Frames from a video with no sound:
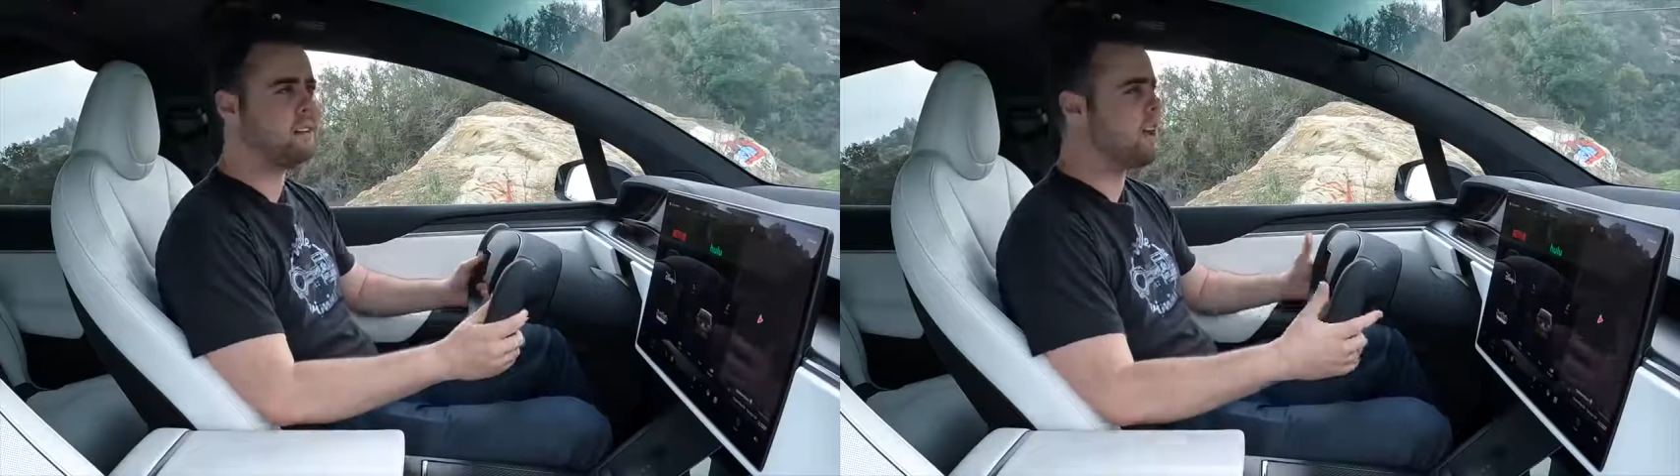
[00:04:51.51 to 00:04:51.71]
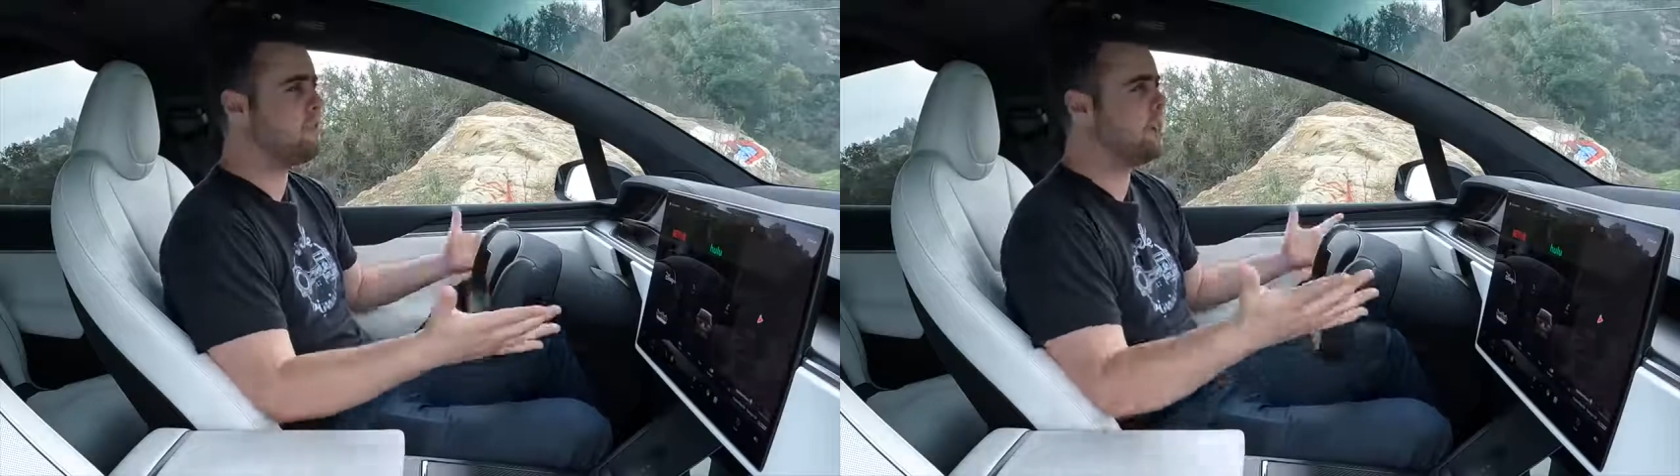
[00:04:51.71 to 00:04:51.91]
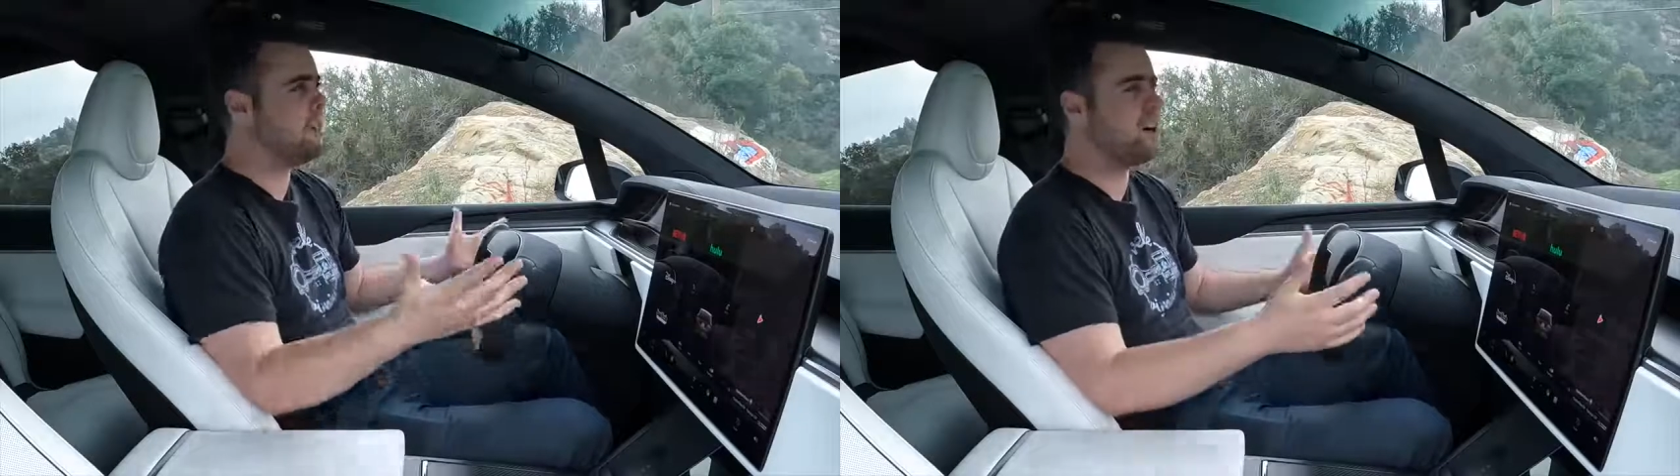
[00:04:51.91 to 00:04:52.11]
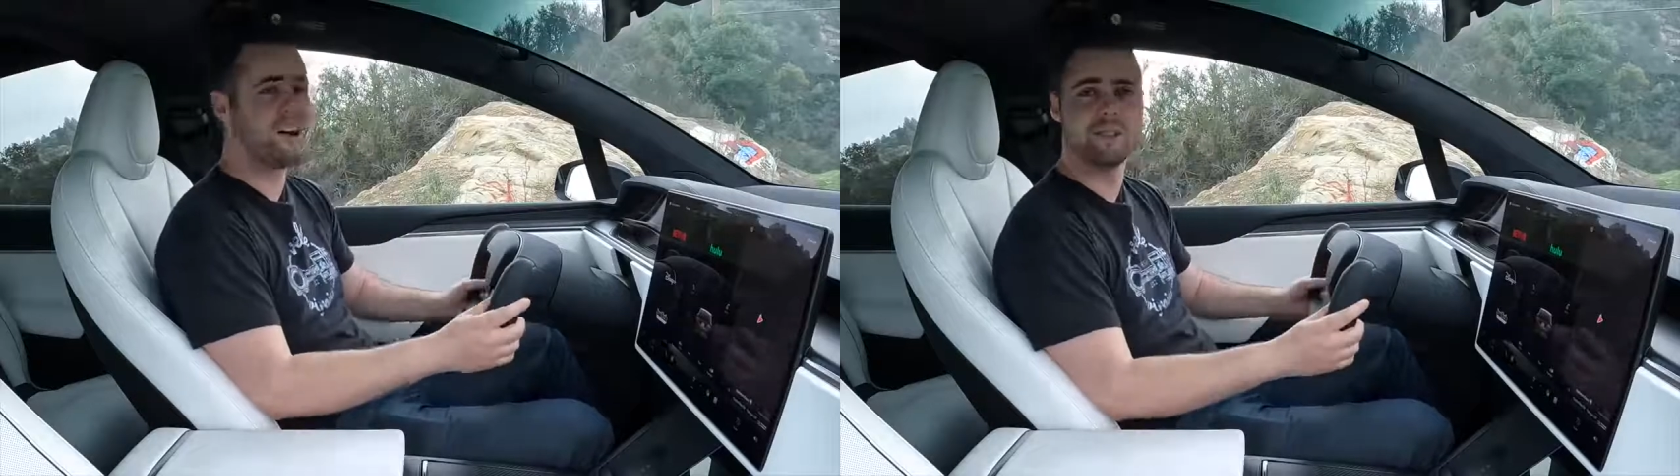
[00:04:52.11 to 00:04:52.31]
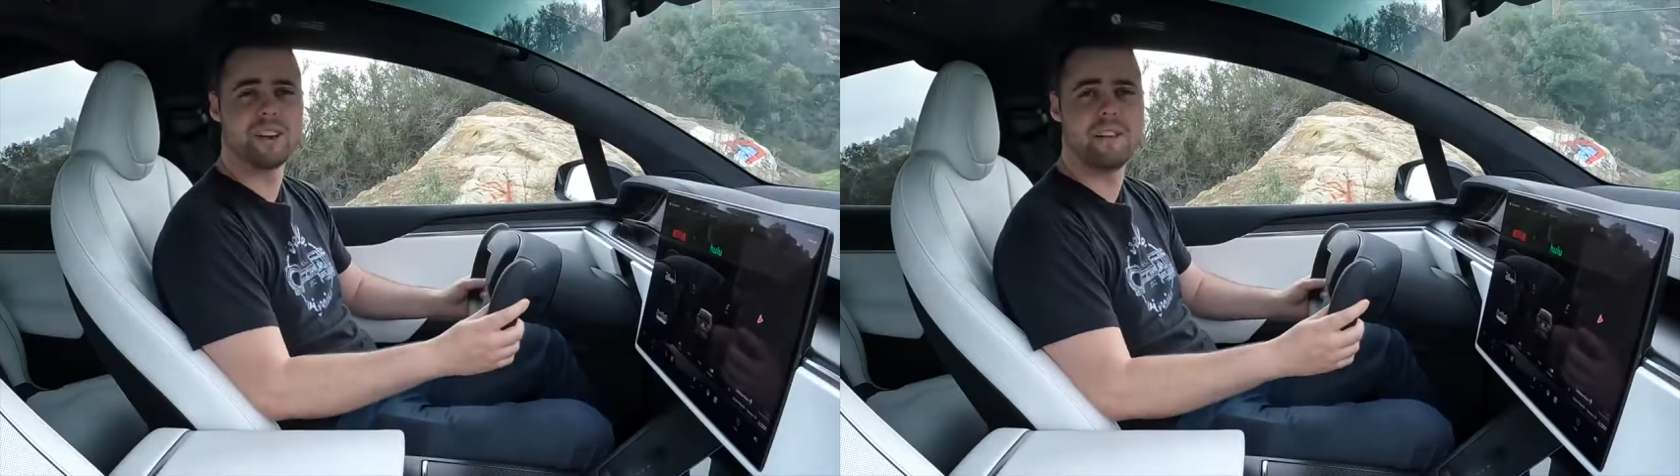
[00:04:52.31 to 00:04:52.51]
Every other car
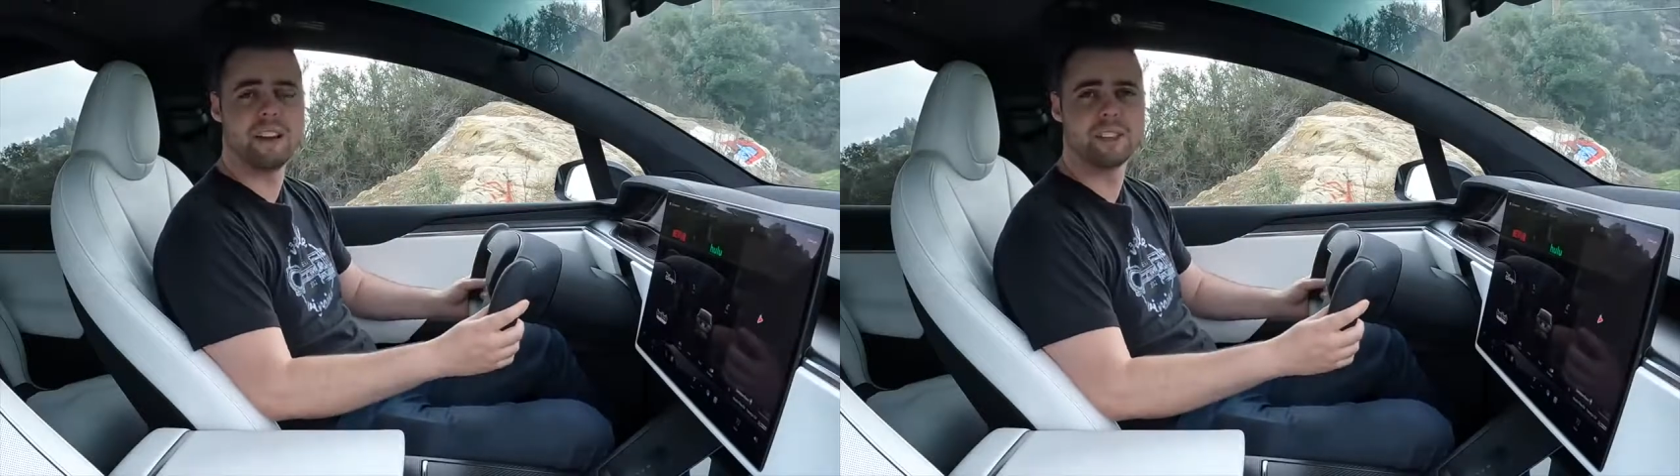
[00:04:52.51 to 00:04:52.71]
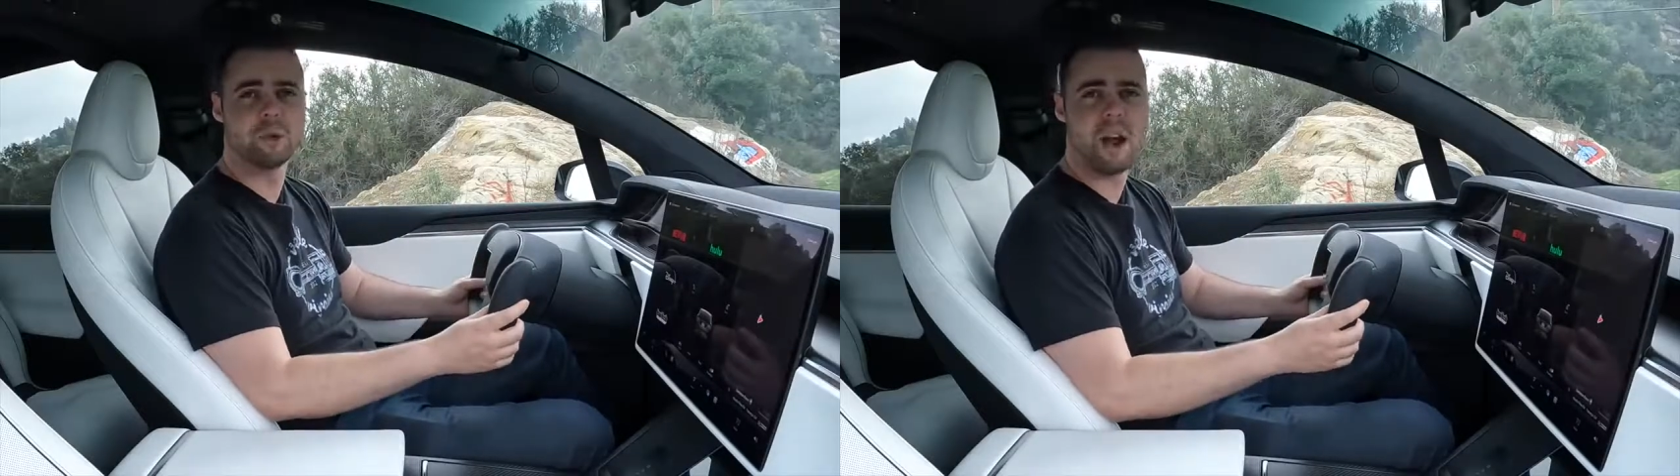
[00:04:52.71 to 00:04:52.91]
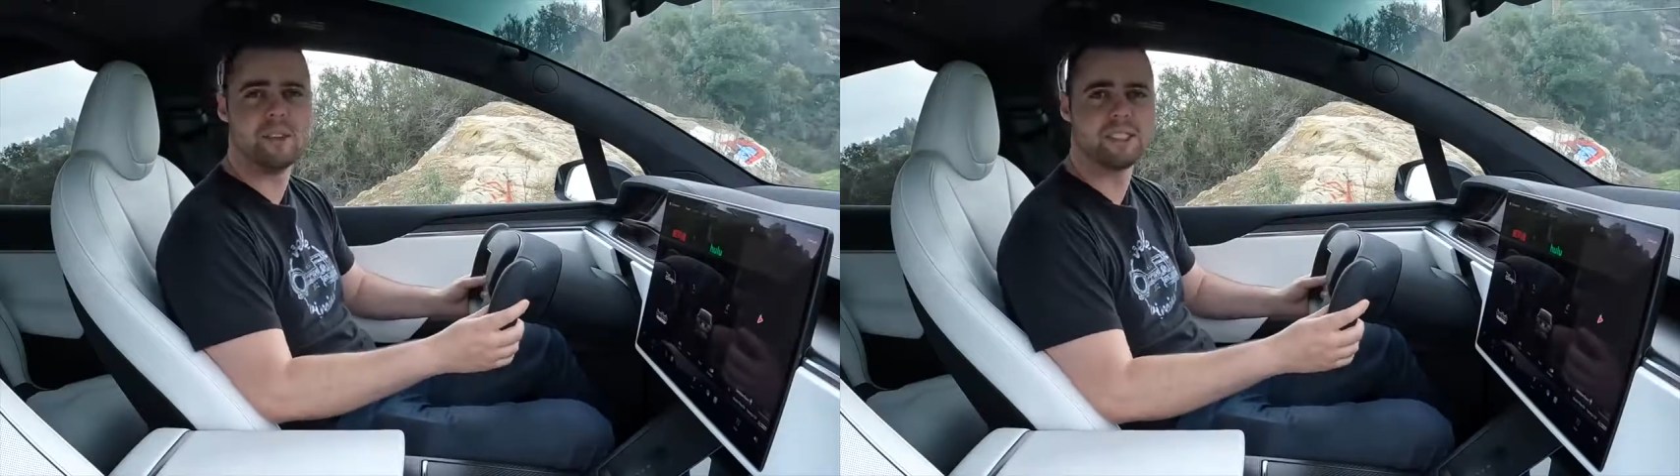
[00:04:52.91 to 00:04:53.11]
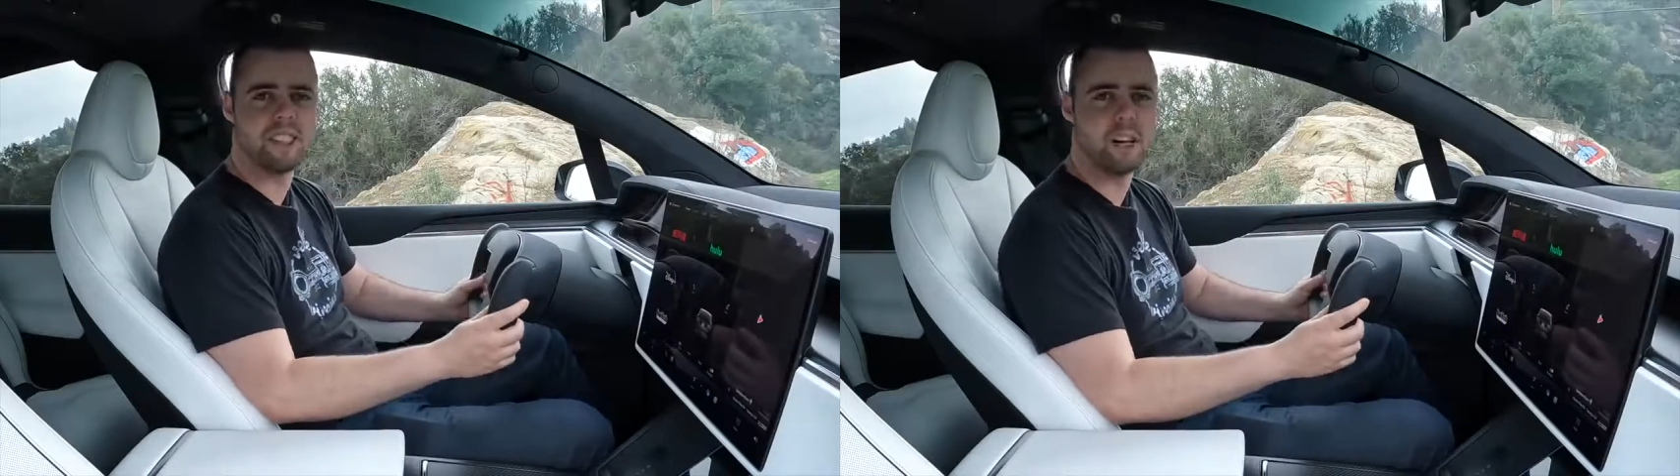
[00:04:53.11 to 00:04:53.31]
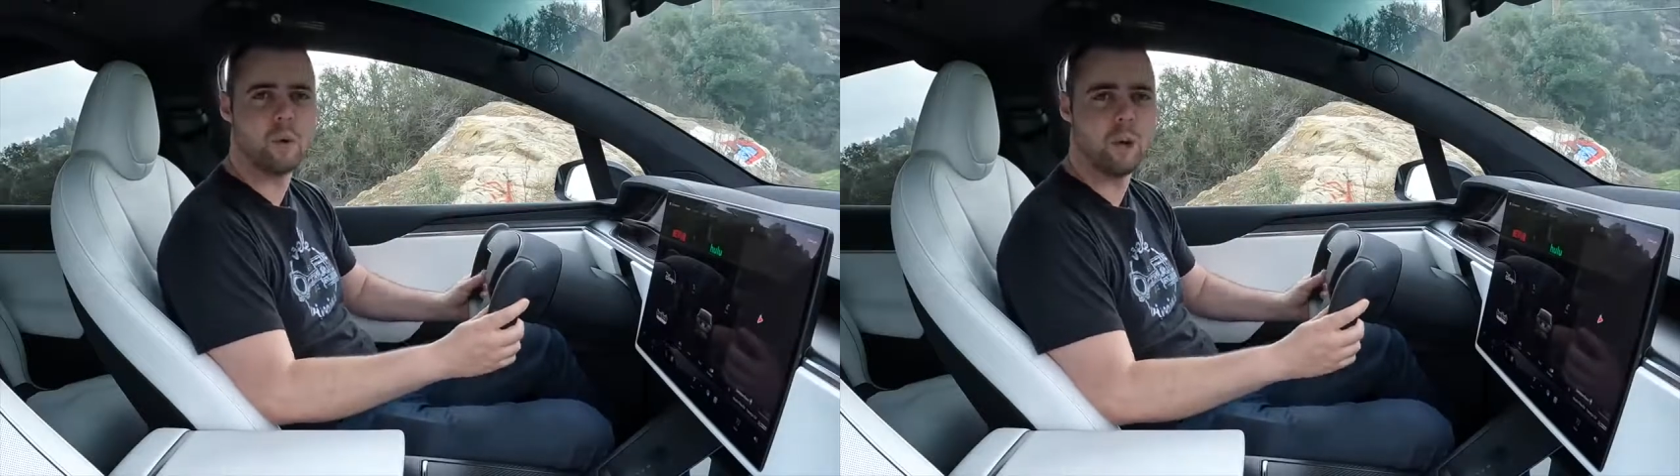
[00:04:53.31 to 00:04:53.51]
you're driving has a round
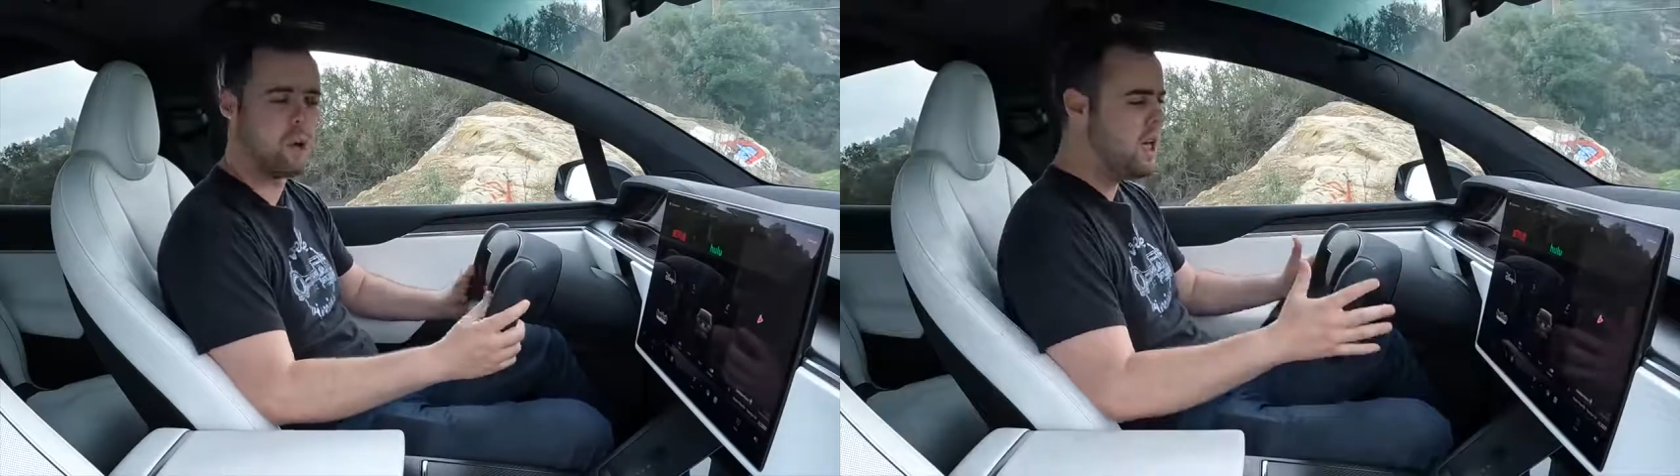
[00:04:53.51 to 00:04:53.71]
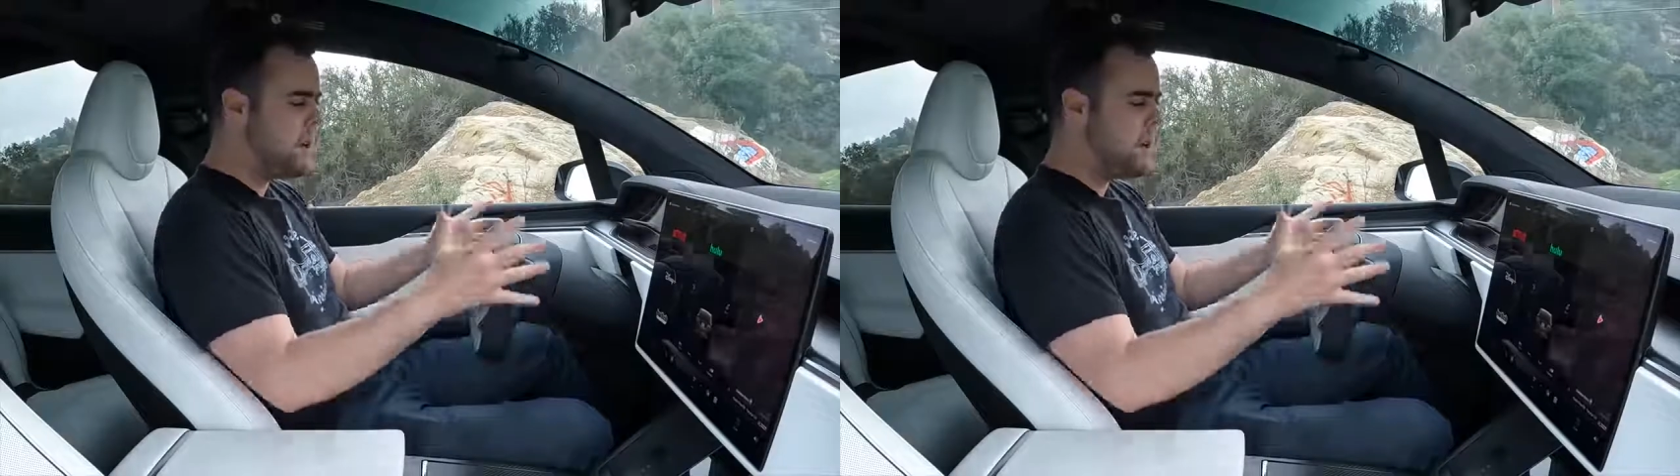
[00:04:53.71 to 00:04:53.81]
steering wheel.